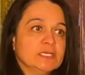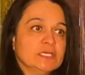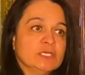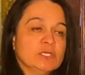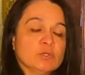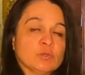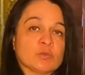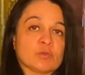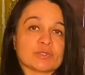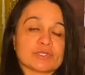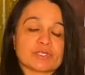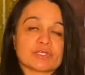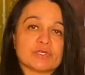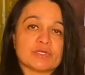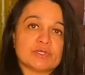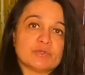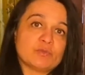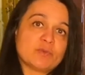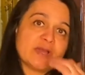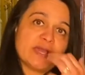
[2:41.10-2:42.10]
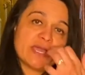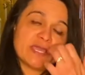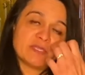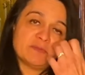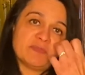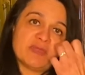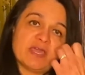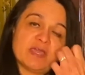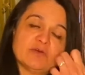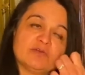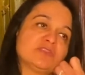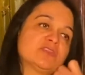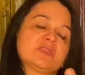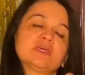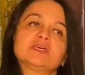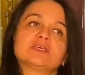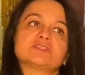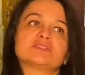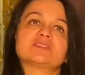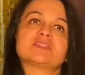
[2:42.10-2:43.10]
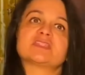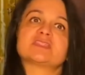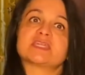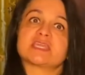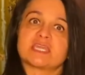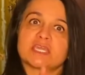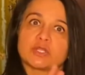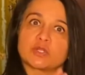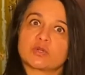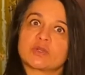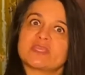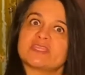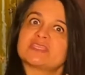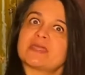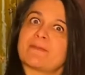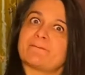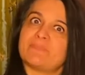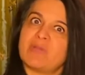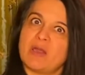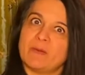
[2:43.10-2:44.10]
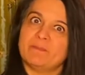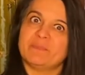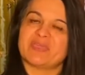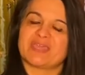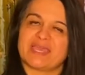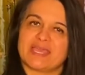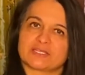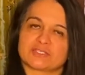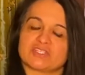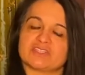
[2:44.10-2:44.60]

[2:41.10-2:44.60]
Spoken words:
with a good wide mouth, so that they can create that pumping action.